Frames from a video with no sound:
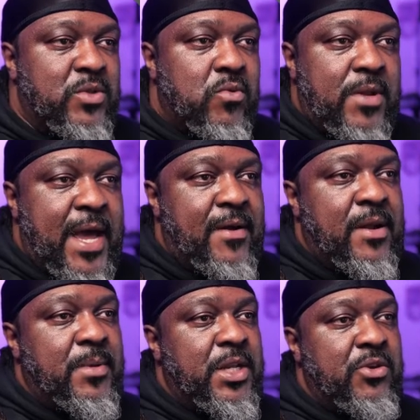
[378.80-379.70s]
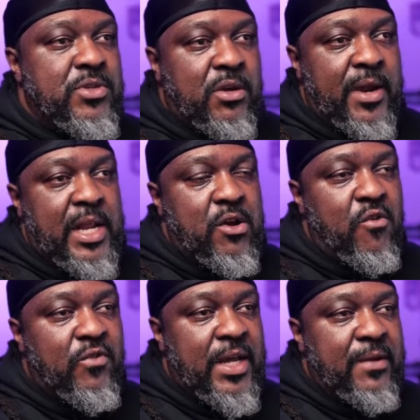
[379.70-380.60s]
rollout. I'm going to use a gradient
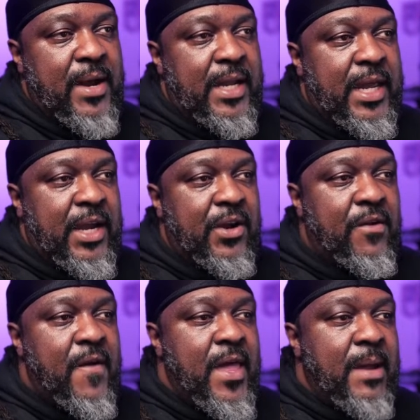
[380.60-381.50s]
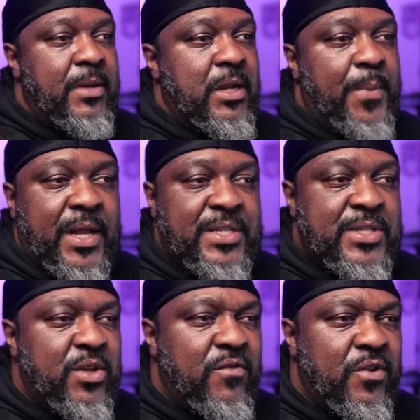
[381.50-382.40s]
overlay right here. I'm going to pick a
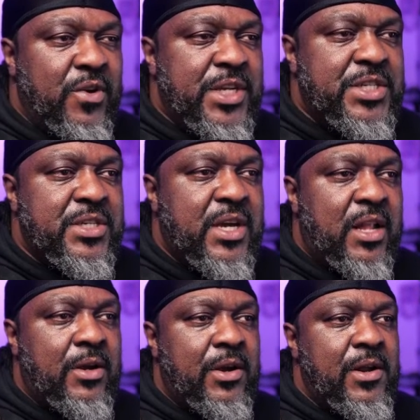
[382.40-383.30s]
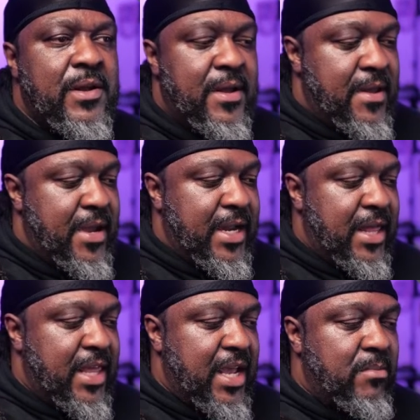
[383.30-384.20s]
silverish color, and
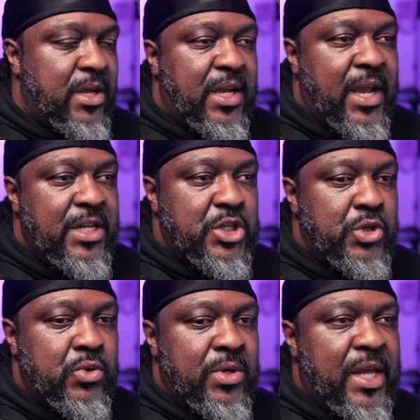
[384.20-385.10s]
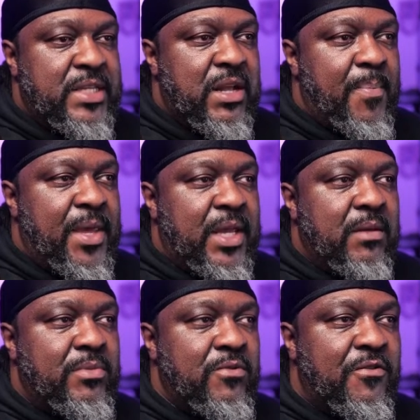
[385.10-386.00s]
I think I'm looking to get something in
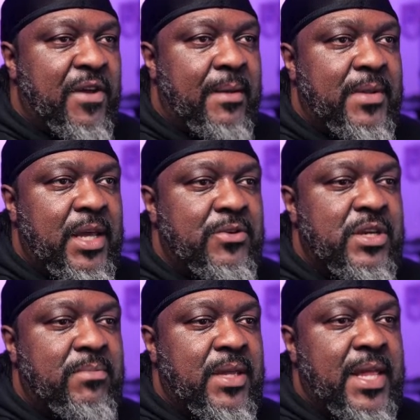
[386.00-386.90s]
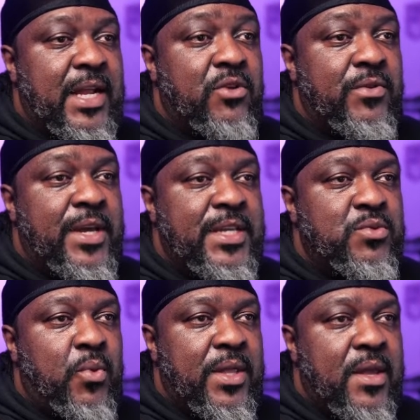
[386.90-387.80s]
the blue family or something that
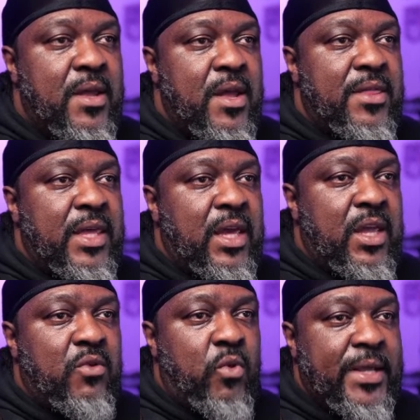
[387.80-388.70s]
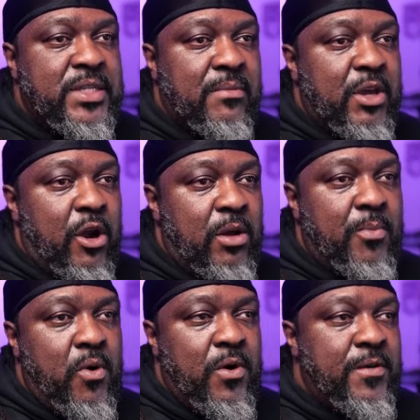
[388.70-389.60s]
agrees with the rest of the
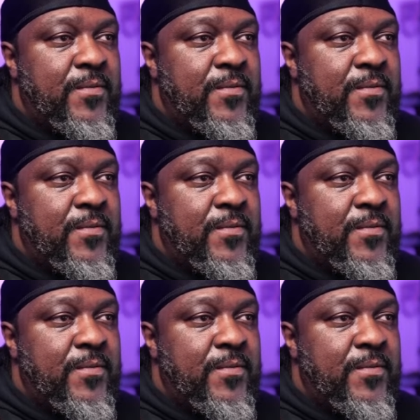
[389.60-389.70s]
artboard,